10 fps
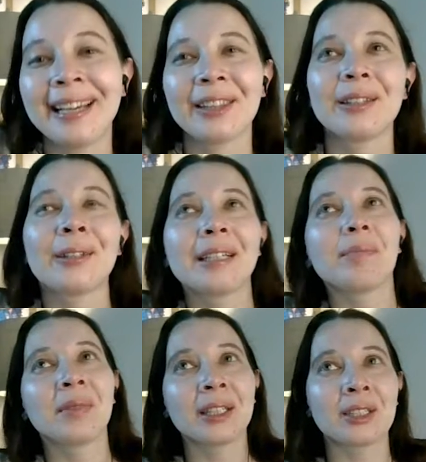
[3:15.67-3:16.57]
or
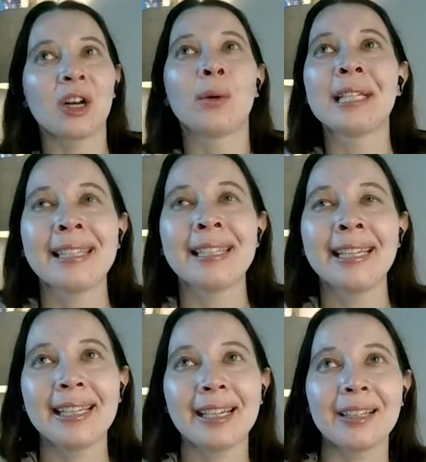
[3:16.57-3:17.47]
there's always
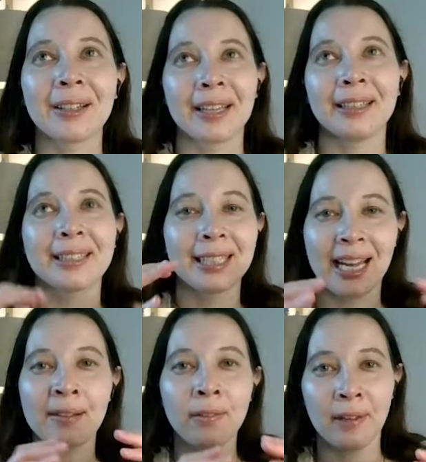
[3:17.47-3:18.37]
like, okay, let's say I
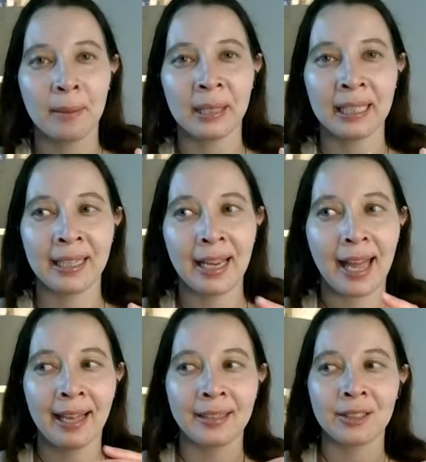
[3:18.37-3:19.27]
have a family
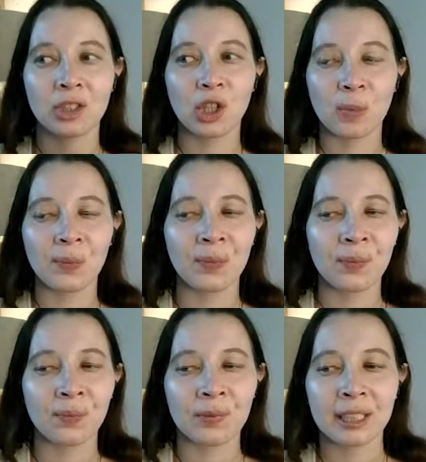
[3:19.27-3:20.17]
and
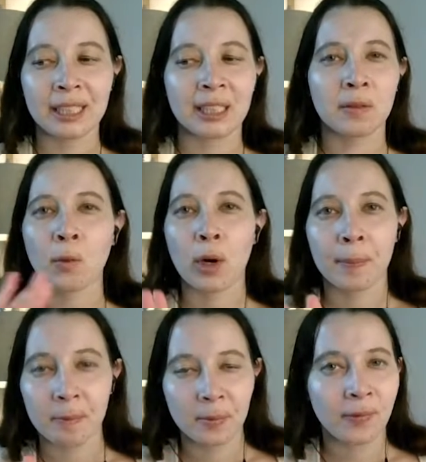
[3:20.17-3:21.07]
let's say it's four
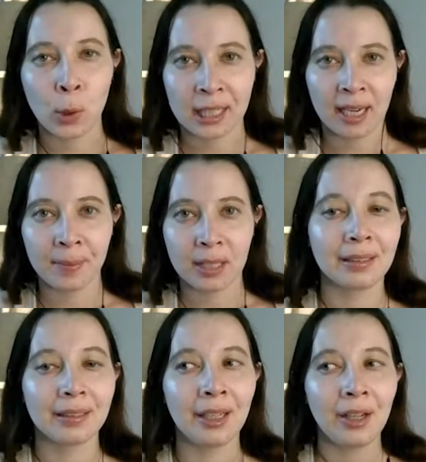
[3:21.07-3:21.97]
Sims.
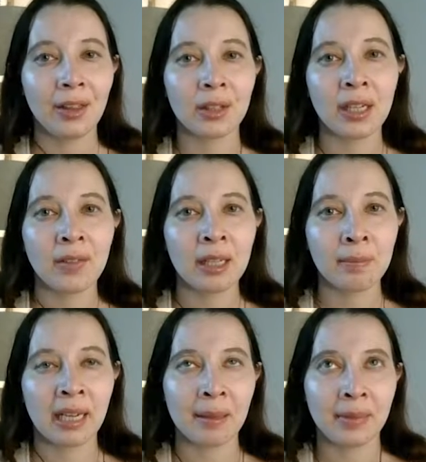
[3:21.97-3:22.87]
3 of them
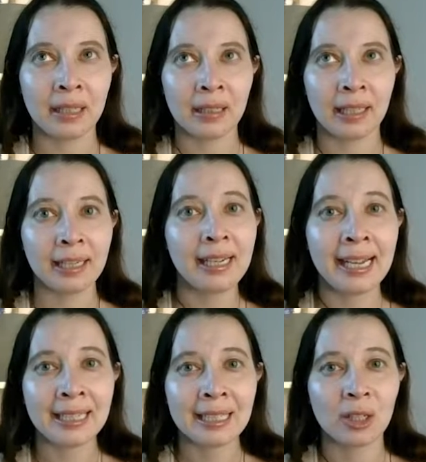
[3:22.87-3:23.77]
might be like
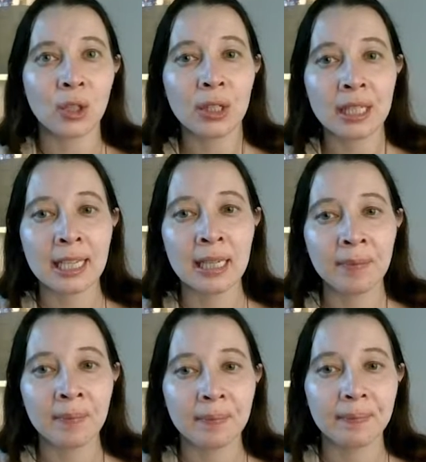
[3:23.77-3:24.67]
nice and wholesome,